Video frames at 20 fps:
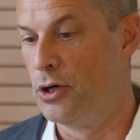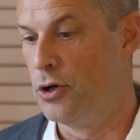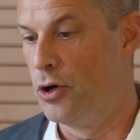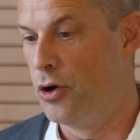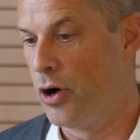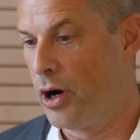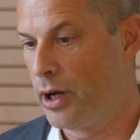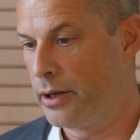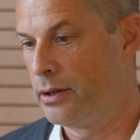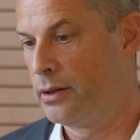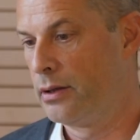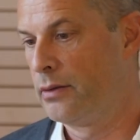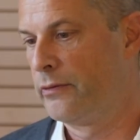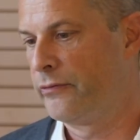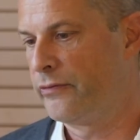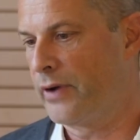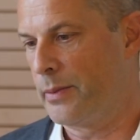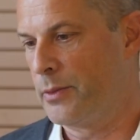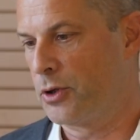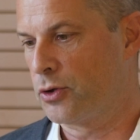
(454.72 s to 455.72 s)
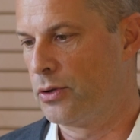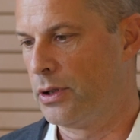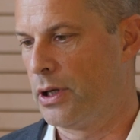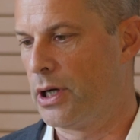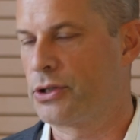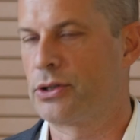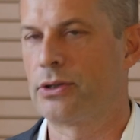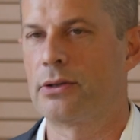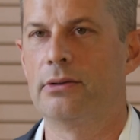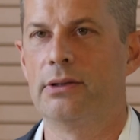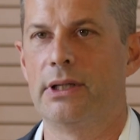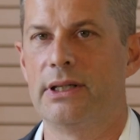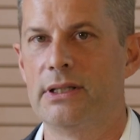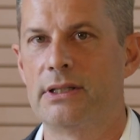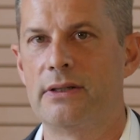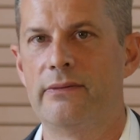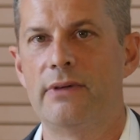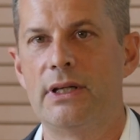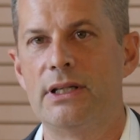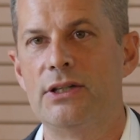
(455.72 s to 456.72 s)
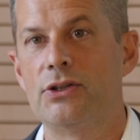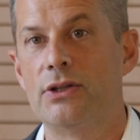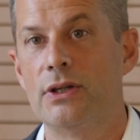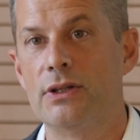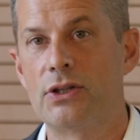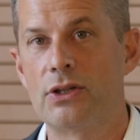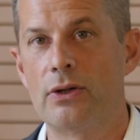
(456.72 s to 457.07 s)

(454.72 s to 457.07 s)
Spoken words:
non-pharmacological interventions.